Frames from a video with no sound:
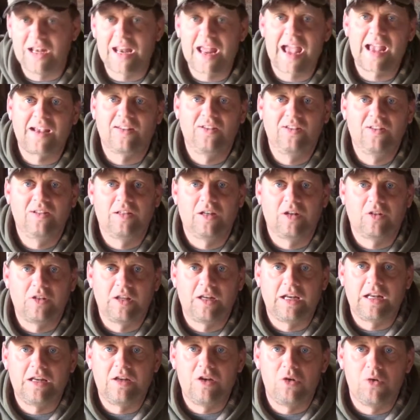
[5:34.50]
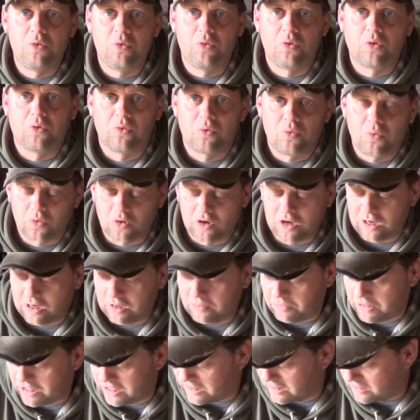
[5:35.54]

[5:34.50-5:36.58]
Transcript: axes in there that I knew were going to be